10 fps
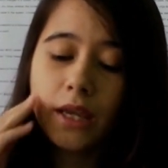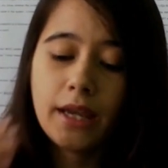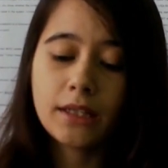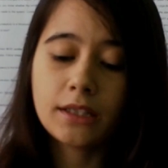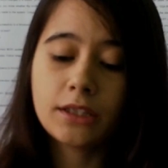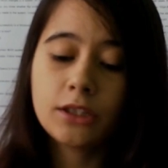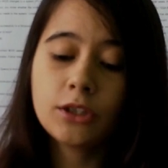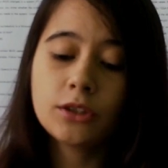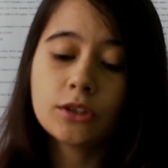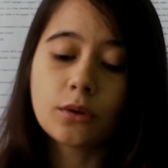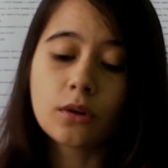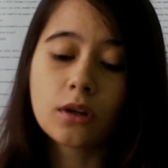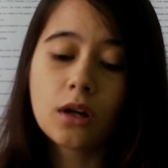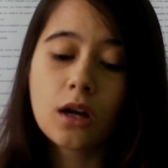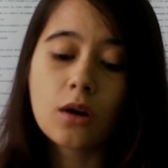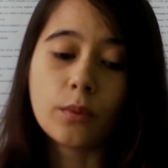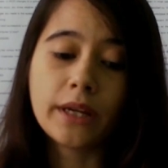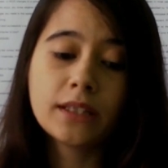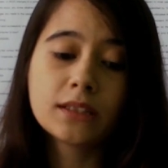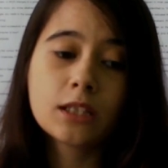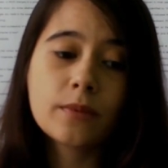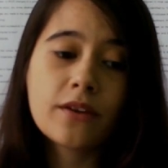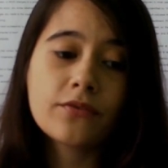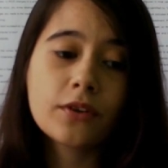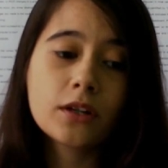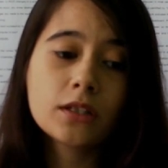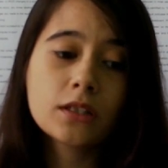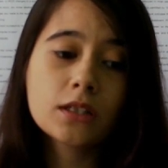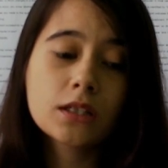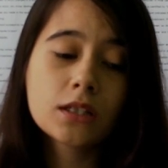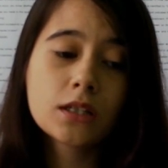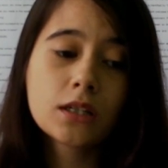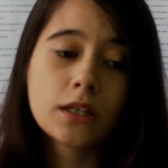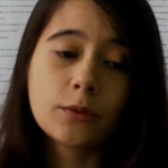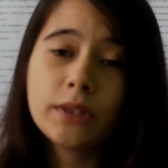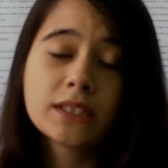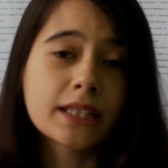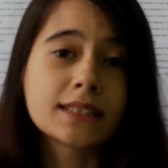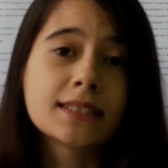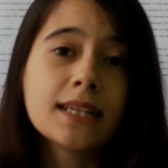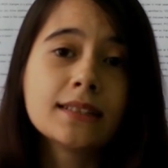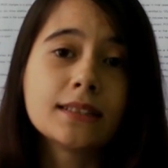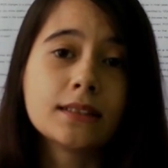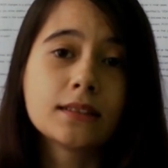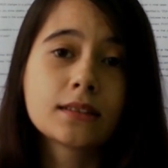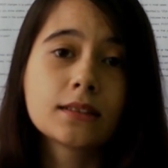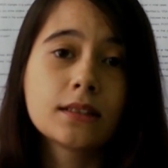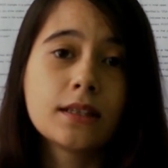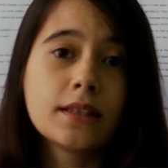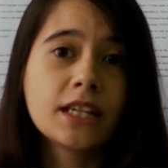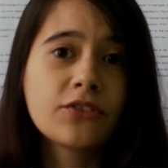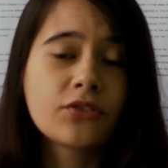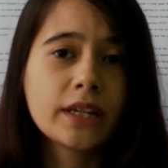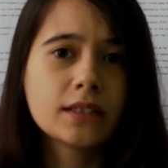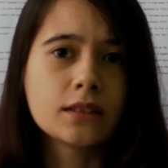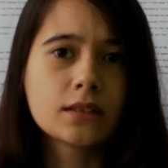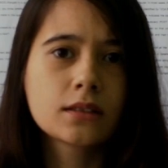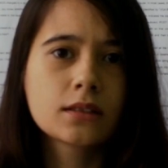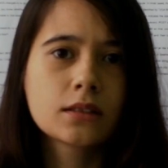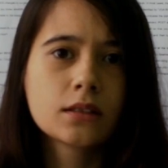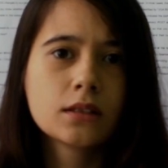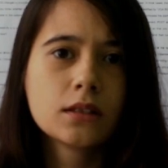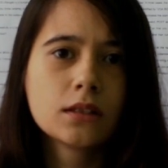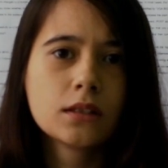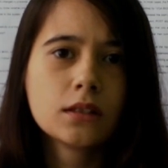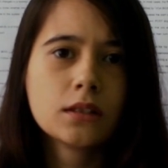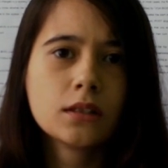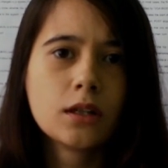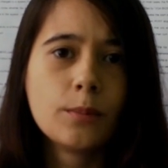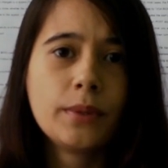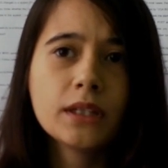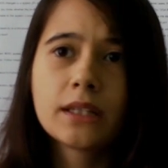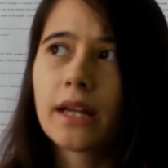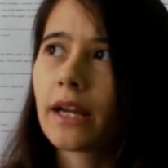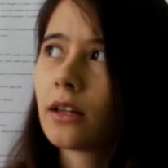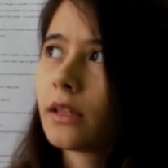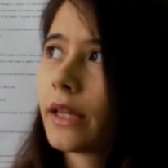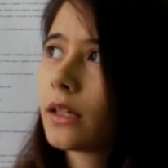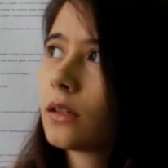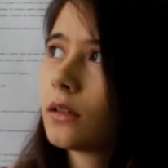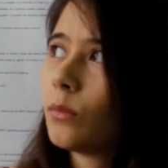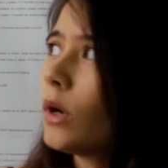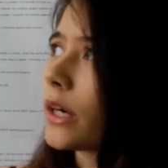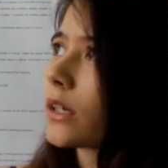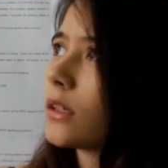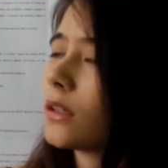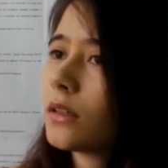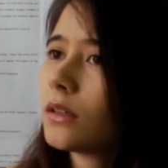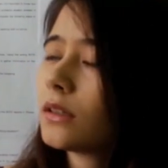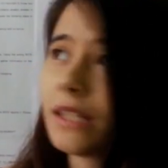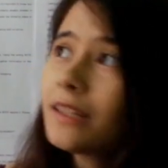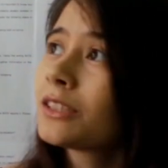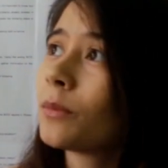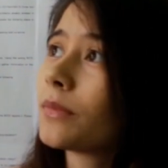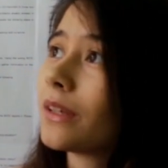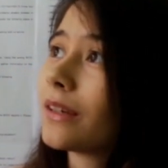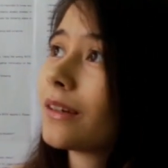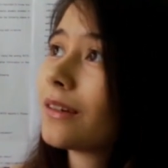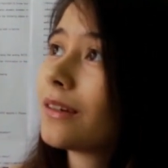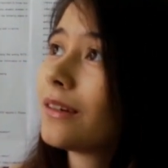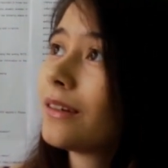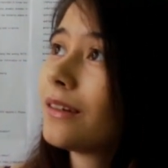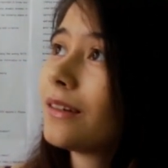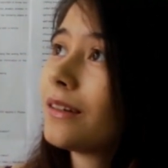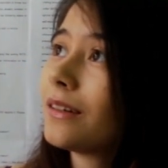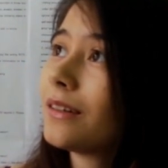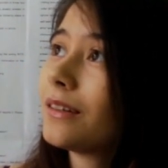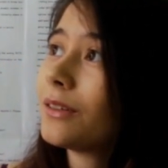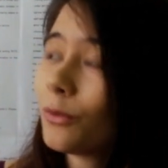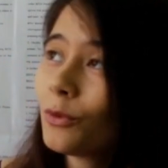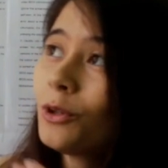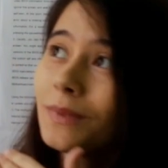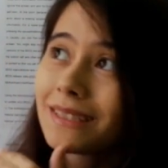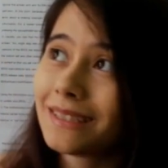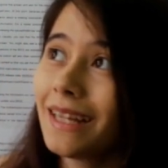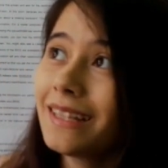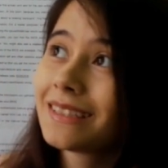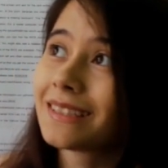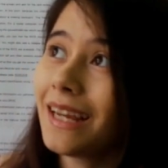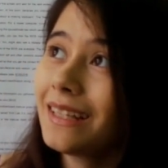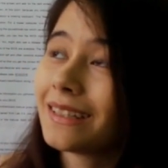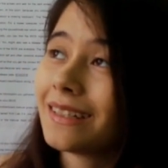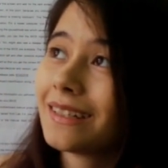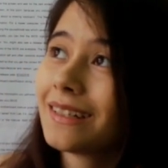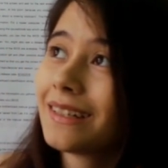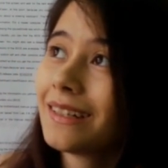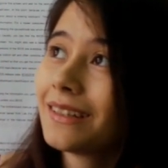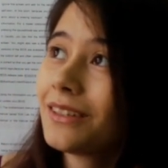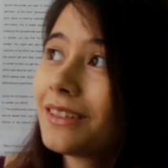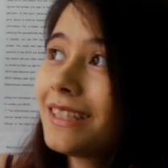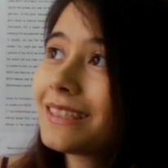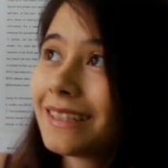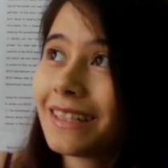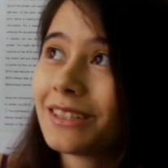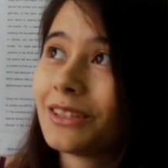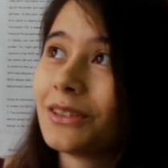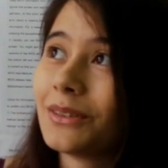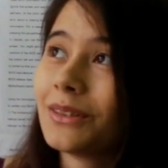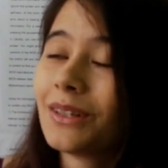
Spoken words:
And he reads them at first. He reads like a sentence. And then he freezes. Bill and I are like, Mark, say something. The room is dead silent. They're listening to you.